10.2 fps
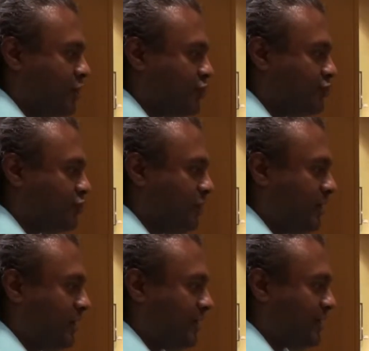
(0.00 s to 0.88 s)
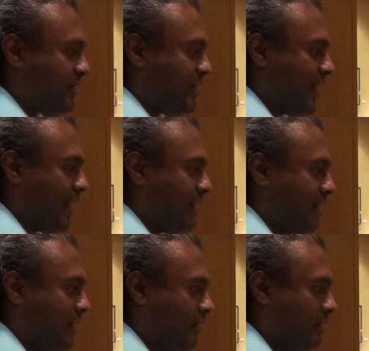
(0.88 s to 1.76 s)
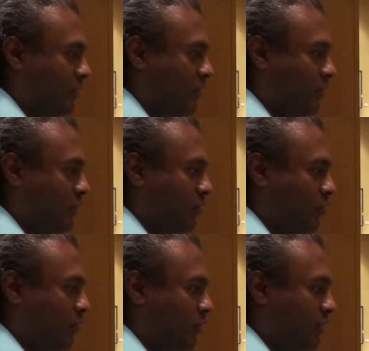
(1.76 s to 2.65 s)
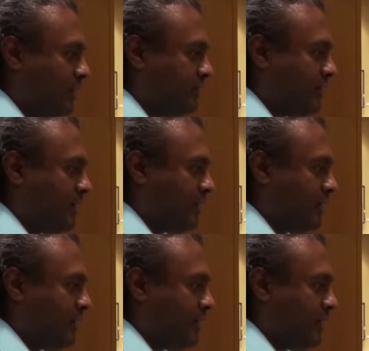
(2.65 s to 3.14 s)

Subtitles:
Should say hello world